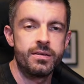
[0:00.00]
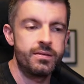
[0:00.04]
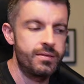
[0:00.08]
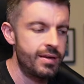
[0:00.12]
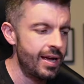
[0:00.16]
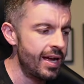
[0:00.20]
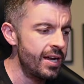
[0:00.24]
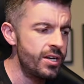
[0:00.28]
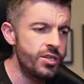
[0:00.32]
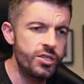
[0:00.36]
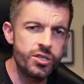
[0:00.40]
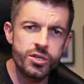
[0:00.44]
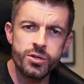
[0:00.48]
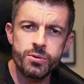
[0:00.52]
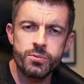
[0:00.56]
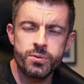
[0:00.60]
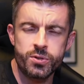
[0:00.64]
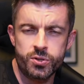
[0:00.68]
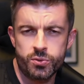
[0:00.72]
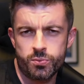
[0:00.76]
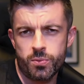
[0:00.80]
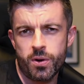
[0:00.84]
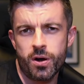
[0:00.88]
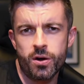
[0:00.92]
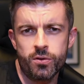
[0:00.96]
and you
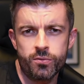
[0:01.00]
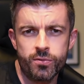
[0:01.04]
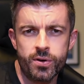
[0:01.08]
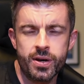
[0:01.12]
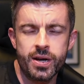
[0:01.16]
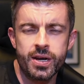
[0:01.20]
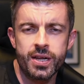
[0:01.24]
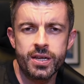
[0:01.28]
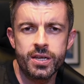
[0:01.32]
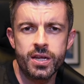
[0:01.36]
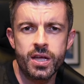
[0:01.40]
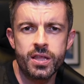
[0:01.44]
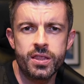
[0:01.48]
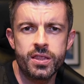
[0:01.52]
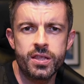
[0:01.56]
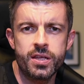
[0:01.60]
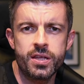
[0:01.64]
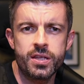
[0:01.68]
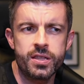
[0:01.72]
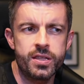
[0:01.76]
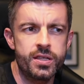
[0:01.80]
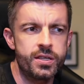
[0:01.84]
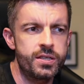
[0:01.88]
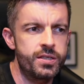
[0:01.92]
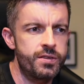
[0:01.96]
as well, really,
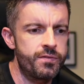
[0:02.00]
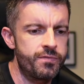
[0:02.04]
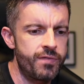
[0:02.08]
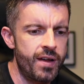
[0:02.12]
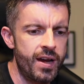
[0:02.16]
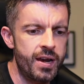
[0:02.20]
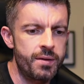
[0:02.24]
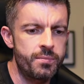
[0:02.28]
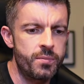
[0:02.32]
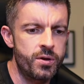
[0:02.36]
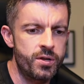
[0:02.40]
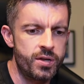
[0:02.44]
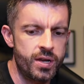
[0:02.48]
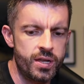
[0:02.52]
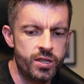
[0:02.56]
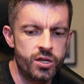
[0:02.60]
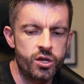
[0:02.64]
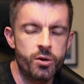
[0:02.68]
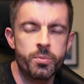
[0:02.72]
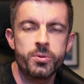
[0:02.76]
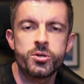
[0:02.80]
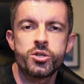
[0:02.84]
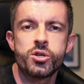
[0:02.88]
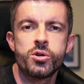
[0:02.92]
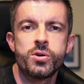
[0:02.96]
the development and the
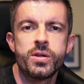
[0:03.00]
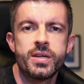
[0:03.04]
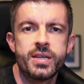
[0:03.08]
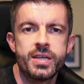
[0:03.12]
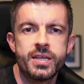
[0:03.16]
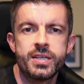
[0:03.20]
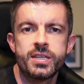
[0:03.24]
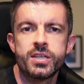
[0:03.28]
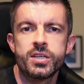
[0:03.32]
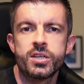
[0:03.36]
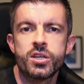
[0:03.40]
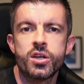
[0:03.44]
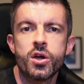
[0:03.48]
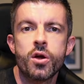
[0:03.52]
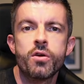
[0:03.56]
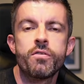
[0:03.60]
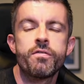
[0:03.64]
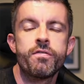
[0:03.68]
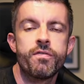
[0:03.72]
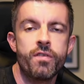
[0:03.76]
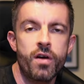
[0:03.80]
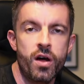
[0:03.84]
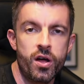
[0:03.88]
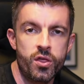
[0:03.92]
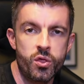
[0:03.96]
opportunity to go
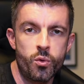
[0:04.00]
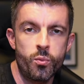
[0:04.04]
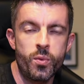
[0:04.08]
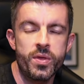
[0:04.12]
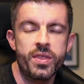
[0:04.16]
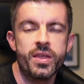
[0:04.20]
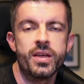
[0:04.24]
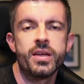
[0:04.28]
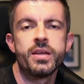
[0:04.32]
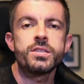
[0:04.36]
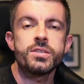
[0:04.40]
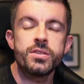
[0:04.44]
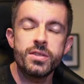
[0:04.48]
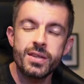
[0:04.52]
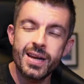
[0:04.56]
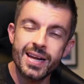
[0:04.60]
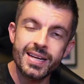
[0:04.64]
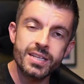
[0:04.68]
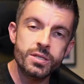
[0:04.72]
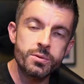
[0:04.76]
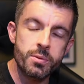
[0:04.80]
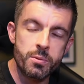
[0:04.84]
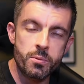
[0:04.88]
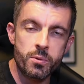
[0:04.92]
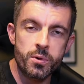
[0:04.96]
further with it. So the
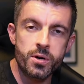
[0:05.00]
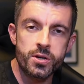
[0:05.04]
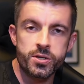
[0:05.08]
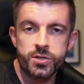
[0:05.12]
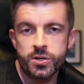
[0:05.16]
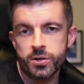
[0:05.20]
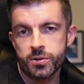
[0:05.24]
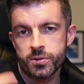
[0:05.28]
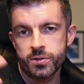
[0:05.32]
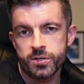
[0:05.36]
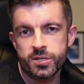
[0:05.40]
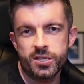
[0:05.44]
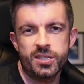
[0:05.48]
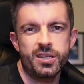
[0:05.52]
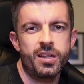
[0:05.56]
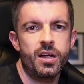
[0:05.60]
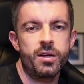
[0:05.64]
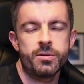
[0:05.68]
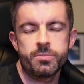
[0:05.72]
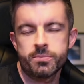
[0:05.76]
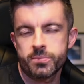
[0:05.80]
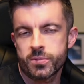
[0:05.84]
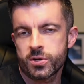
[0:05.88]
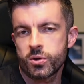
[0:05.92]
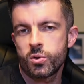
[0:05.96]
next thing we want to do, so
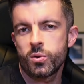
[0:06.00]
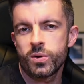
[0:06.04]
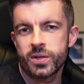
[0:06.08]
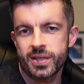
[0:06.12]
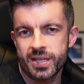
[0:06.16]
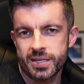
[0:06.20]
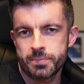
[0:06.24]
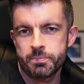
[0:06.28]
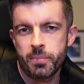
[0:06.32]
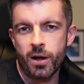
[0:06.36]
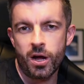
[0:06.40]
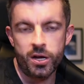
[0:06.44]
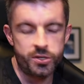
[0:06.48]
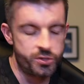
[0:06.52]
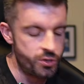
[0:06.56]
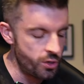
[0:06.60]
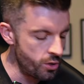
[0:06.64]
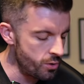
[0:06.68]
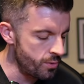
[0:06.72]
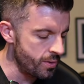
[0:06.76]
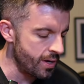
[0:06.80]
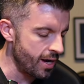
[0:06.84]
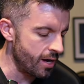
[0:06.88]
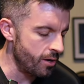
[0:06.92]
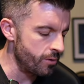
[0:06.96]
I'm calling this part
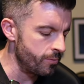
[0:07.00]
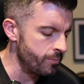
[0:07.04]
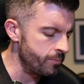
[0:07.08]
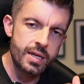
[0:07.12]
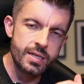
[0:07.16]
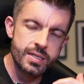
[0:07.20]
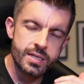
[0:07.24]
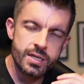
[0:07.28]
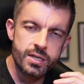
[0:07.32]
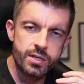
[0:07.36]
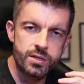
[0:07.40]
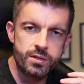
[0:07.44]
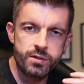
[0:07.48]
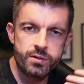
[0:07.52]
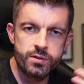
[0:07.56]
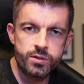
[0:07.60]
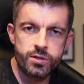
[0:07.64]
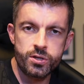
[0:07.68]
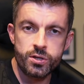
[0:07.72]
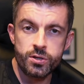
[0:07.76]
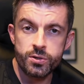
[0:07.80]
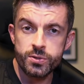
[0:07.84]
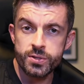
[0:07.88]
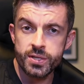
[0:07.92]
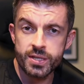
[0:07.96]
2 now, is
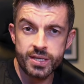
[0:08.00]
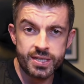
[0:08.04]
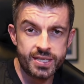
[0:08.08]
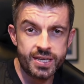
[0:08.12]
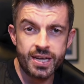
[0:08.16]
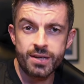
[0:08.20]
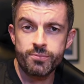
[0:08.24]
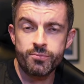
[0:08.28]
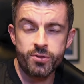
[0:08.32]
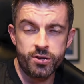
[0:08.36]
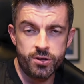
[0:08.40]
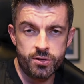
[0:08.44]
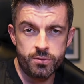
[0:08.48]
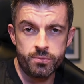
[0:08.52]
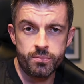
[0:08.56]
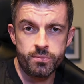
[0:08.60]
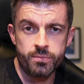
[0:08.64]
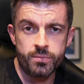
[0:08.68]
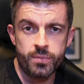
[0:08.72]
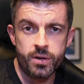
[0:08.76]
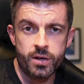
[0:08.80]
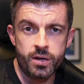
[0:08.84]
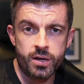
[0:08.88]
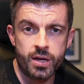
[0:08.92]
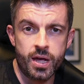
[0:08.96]
using the same rhythm,
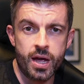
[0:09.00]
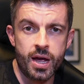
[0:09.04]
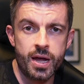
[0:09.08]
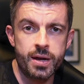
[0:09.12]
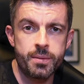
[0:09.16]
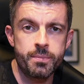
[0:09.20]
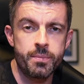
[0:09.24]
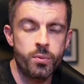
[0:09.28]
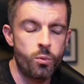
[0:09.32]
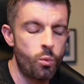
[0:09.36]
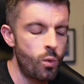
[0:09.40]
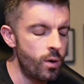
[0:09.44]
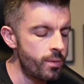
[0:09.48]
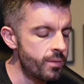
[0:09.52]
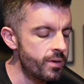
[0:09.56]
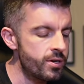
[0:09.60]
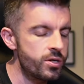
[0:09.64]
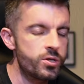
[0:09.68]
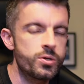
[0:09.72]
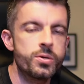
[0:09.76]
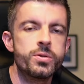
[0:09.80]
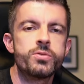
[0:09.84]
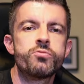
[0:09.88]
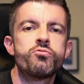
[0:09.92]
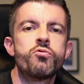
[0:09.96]
okay? But what I'm going to
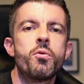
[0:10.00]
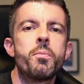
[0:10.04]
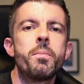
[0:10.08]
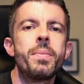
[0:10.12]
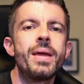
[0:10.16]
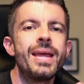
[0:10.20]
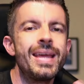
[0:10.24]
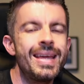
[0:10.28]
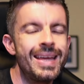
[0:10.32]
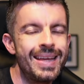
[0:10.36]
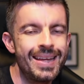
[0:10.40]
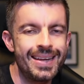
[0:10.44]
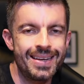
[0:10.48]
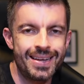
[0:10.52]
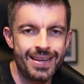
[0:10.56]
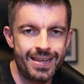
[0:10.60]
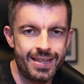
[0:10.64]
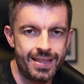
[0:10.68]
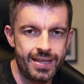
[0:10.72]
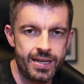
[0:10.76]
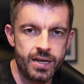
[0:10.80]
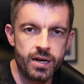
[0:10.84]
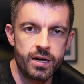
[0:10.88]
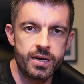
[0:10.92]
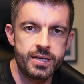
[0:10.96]
do is repeat
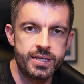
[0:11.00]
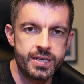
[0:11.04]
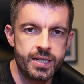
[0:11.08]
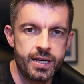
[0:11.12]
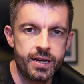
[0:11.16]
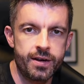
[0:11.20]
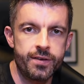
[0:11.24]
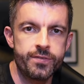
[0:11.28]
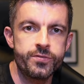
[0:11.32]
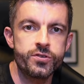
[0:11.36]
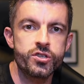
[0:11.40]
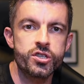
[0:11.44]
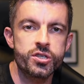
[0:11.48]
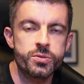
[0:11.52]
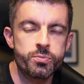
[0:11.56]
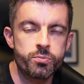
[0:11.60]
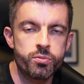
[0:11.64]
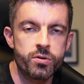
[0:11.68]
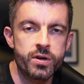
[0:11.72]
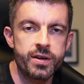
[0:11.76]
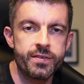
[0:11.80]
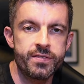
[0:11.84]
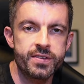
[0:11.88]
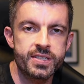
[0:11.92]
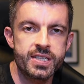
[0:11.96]
the idea I've just
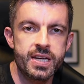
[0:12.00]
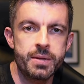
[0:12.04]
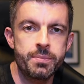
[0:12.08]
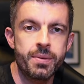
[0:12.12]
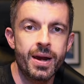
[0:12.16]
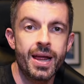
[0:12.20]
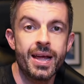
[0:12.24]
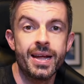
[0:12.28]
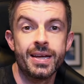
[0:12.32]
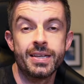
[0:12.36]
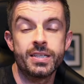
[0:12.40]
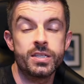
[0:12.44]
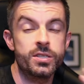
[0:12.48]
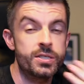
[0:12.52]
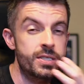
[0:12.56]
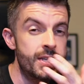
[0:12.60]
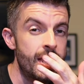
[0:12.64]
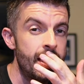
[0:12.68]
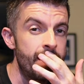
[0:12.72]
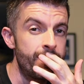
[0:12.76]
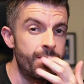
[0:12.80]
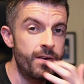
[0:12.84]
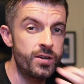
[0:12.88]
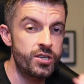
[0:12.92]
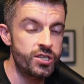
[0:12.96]
previously played. So
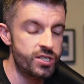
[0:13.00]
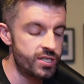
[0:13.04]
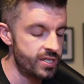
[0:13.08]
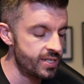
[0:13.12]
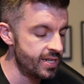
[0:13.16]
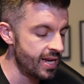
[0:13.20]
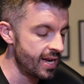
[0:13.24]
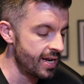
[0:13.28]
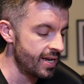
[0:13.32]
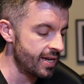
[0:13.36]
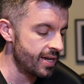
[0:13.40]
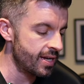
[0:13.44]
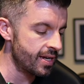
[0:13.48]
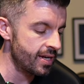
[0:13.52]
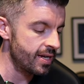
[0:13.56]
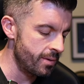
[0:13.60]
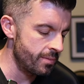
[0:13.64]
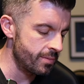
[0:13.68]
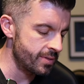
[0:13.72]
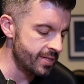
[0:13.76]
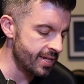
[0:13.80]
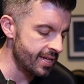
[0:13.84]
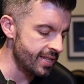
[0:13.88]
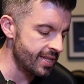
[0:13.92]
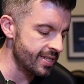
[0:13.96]
say if I just take
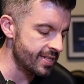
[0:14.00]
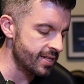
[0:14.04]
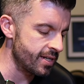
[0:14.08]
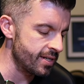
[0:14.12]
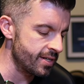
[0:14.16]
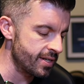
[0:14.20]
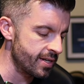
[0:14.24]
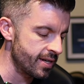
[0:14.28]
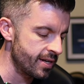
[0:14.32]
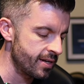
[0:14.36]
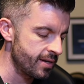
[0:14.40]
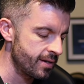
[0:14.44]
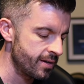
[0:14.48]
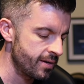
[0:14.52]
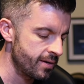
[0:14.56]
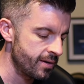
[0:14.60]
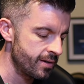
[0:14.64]
this idea,